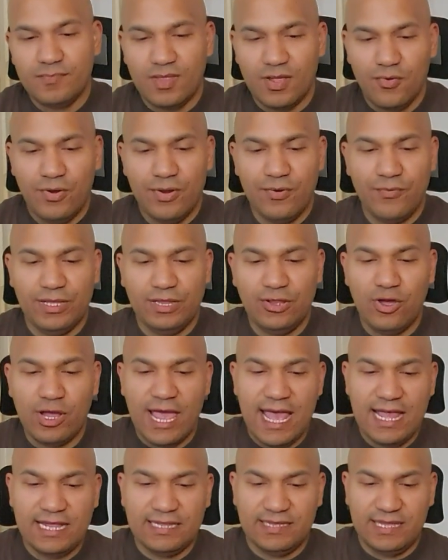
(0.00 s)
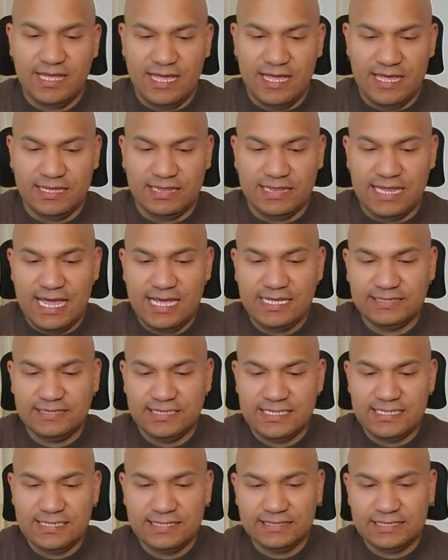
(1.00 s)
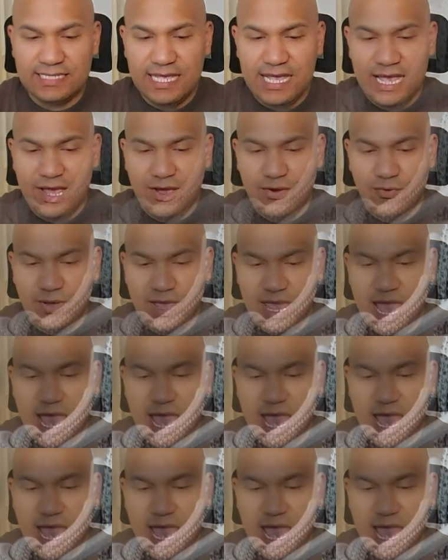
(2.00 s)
When we look at the laces, we